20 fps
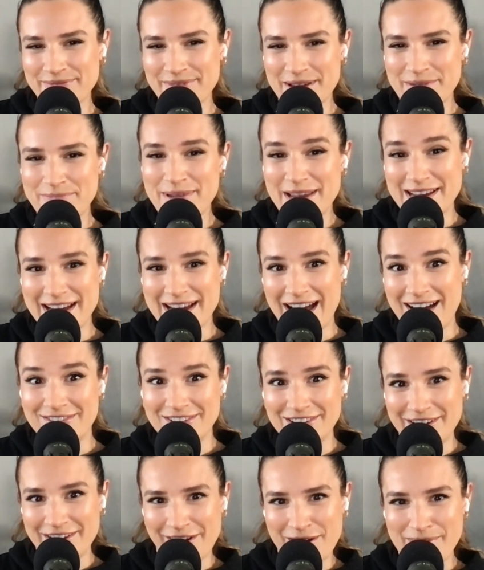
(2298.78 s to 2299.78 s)
like being
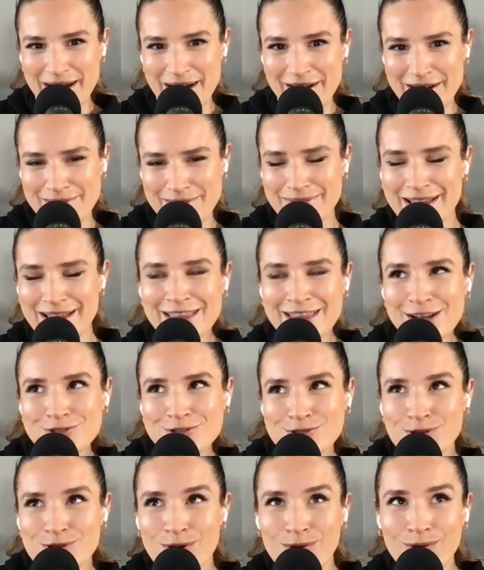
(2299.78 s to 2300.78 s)
cavalier about it. Like,
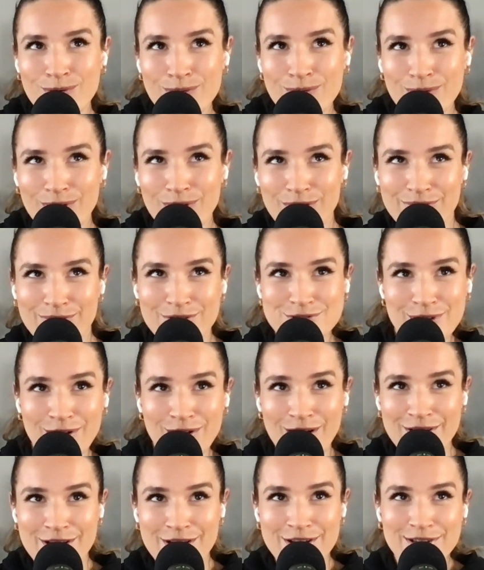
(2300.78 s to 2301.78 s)
that's so cool if it's
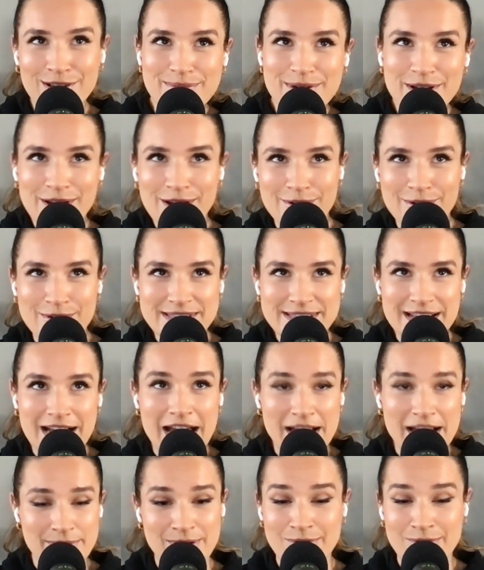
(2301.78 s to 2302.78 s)
haunted. Let me go
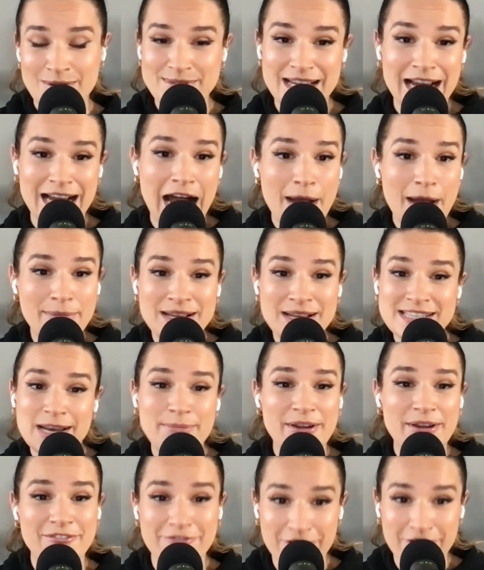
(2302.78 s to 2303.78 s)
inside. And my mom's like, I'm not
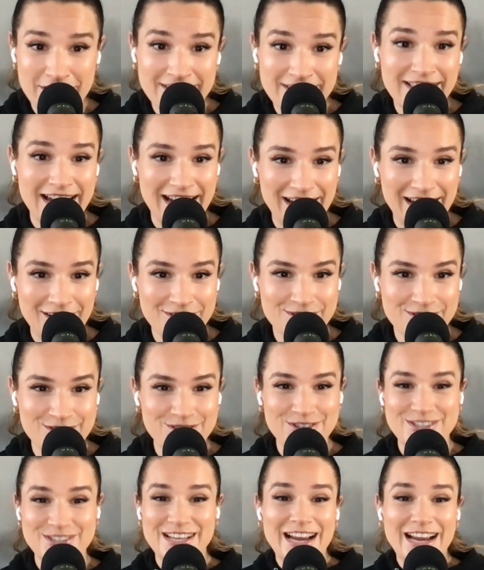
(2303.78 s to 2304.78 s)
stepping foot in that house.
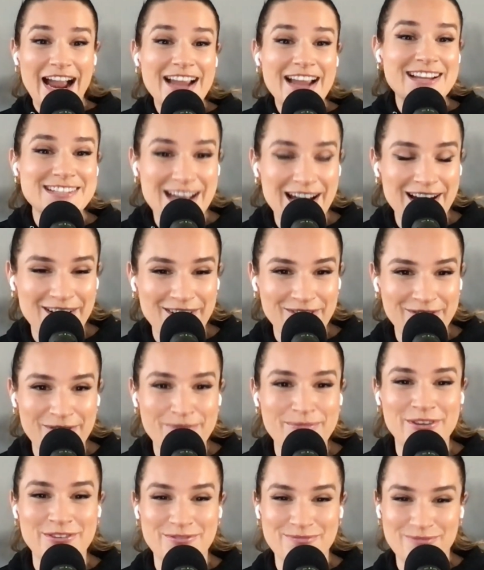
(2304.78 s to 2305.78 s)
She's like, I can tell
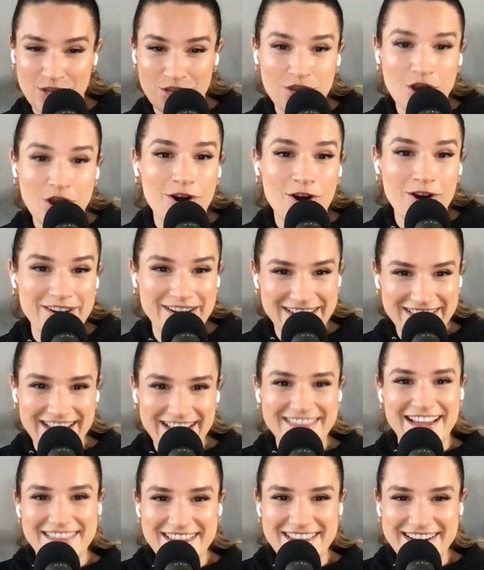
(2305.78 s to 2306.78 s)
from the yard
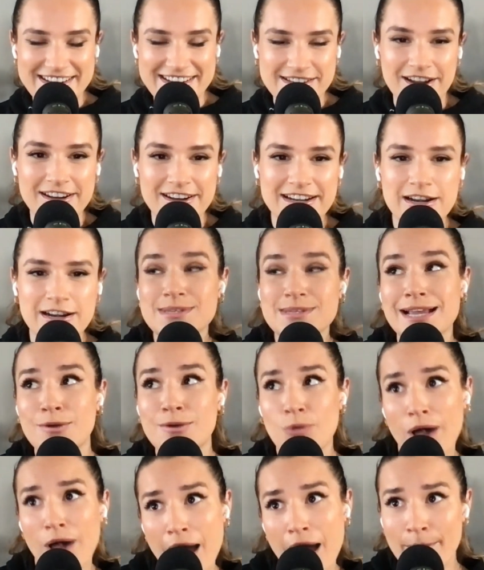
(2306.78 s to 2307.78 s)
that that thing is haunted. And I was like,
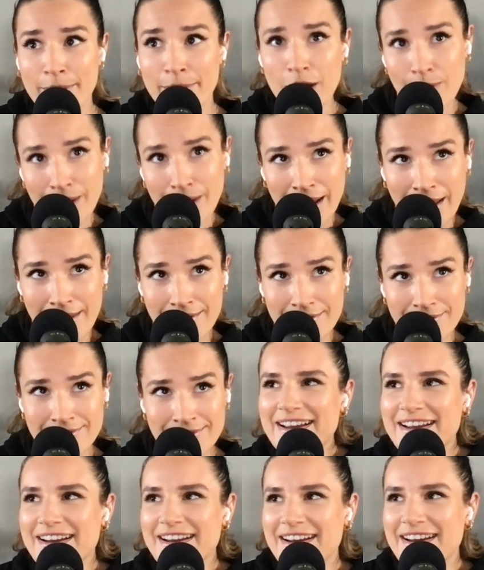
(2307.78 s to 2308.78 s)
well, I'm going in.